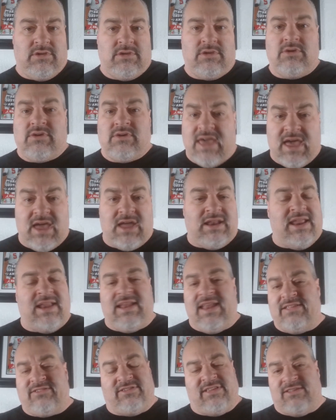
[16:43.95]
Okay.
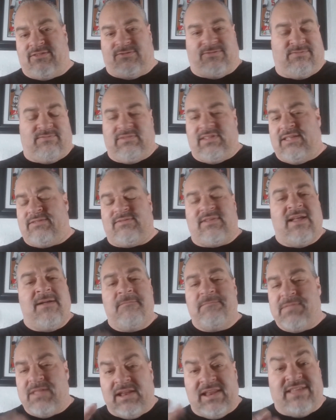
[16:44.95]
Let's
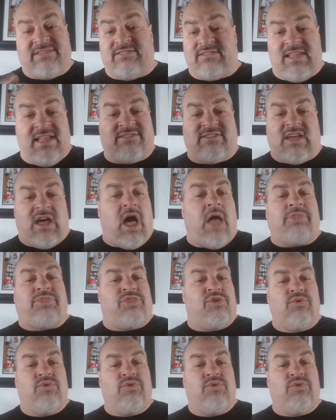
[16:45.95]
cut